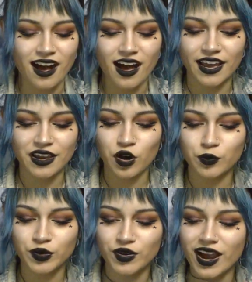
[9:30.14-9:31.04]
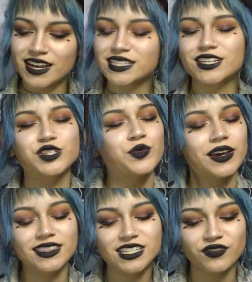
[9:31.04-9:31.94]
I hope you guys
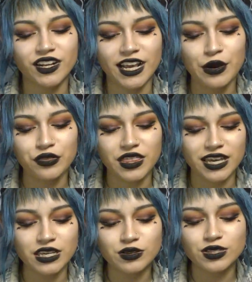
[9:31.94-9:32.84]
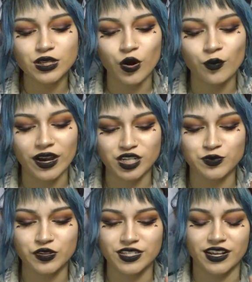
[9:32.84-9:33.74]
enjoyed this video. Thank you so much,
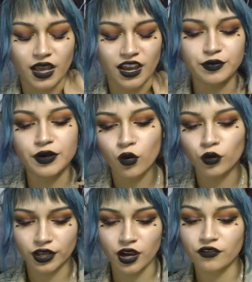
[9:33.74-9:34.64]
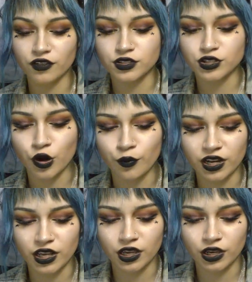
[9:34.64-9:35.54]
Muzen. I've been holding off on so
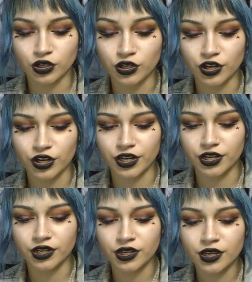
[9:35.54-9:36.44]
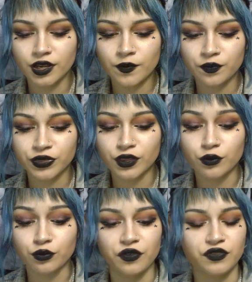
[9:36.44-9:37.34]
many good
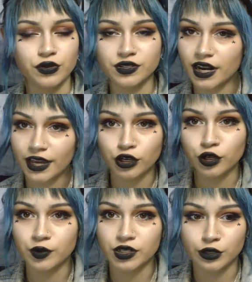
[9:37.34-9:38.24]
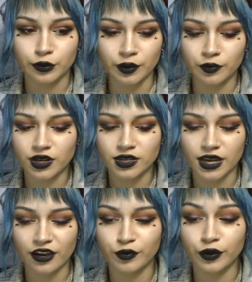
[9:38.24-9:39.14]
reviews that I could be doing because
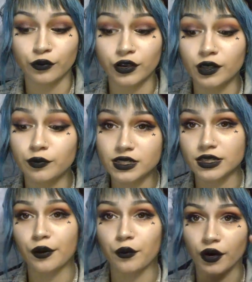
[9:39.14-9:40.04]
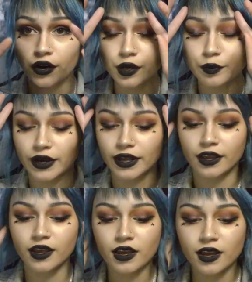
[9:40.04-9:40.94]
I've been really busy at work,
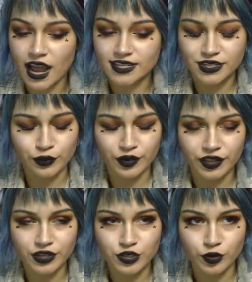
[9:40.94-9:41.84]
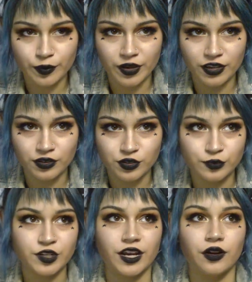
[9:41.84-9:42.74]
but I still really enjoy my
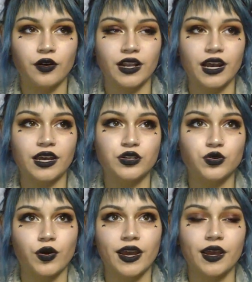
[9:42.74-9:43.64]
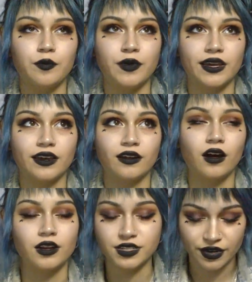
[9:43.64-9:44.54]
YouTube channel and I enjoy making
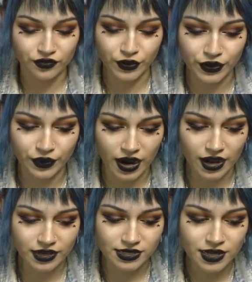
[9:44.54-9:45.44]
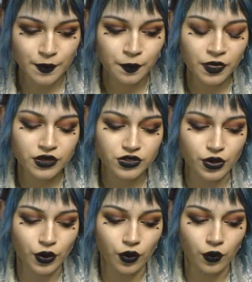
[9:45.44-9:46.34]
content for you guys.
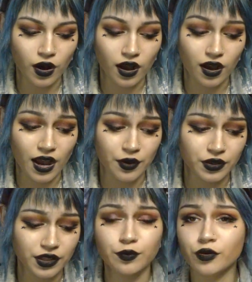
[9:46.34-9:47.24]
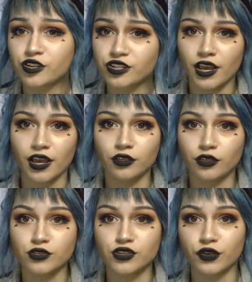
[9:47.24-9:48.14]
So uh, I really appreciate
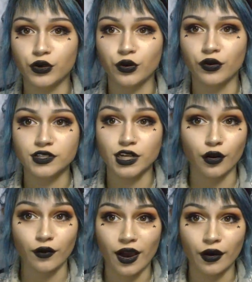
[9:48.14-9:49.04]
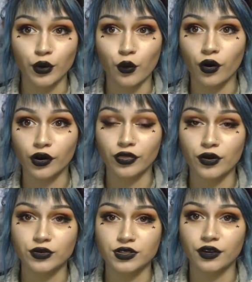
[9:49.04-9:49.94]
those of you who have stuck around or
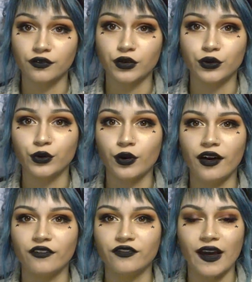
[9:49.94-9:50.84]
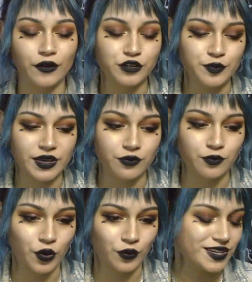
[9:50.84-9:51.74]
those of you who have found me
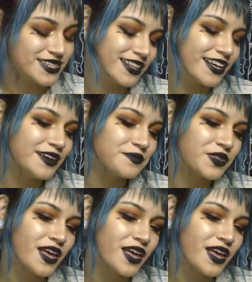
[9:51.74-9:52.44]
more recently.